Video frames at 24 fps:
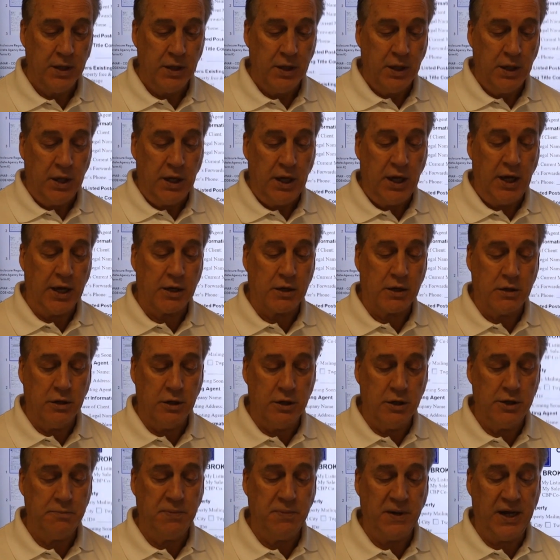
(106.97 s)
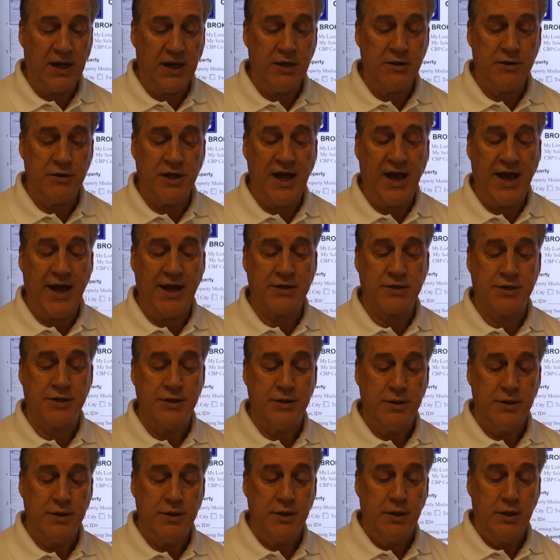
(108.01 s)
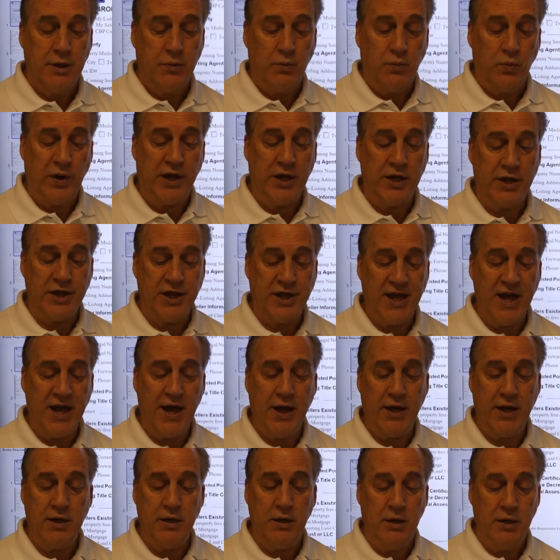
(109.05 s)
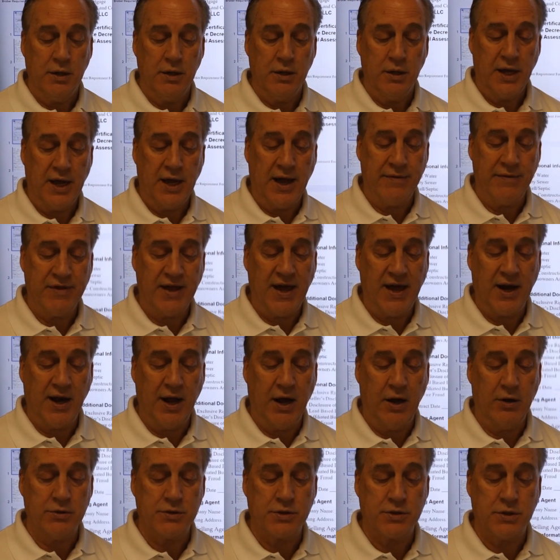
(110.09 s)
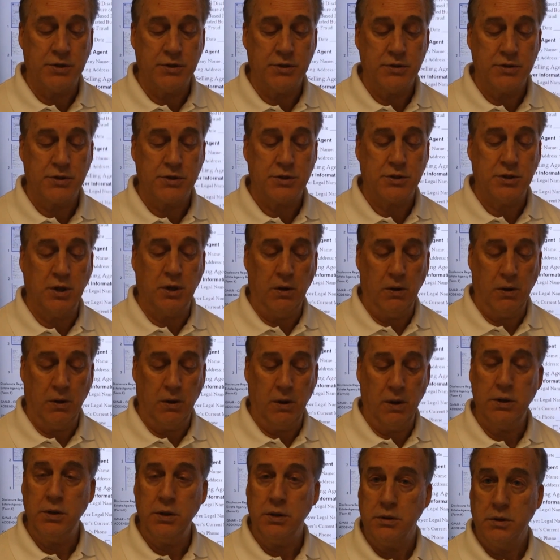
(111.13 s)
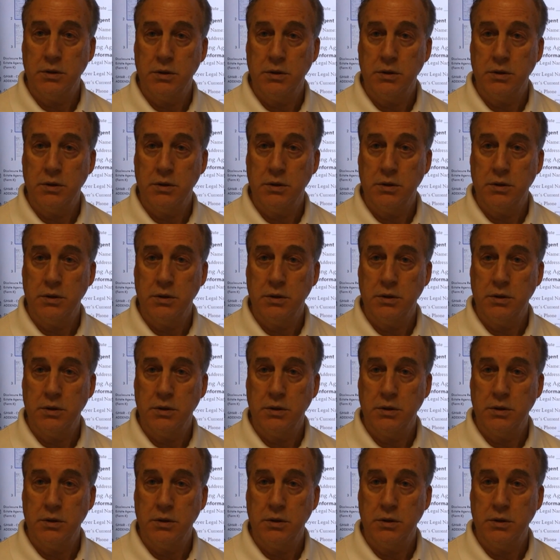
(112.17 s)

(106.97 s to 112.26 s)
It could be that we then have that house sold,